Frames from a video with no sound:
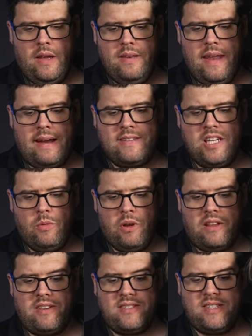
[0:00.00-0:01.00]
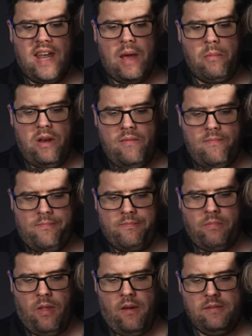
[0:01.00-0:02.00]
Next here we got the salmon.
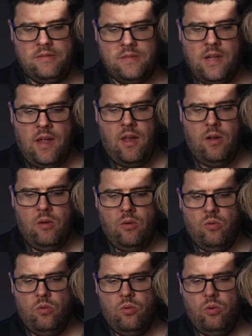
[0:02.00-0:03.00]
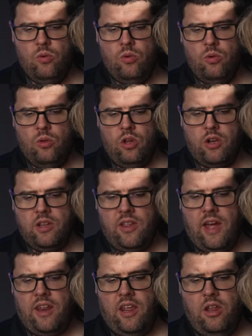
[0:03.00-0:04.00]
Ooh, look at
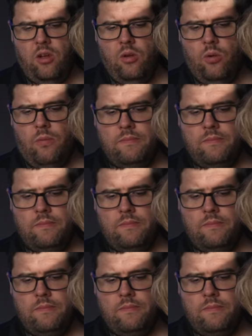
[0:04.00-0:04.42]
that hue.